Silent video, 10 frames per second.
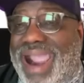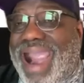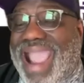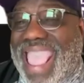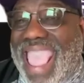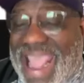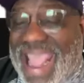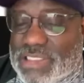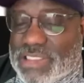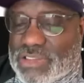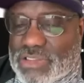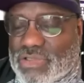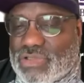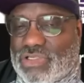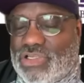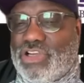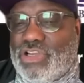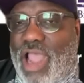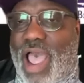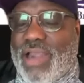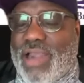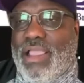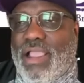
Our ancestors could not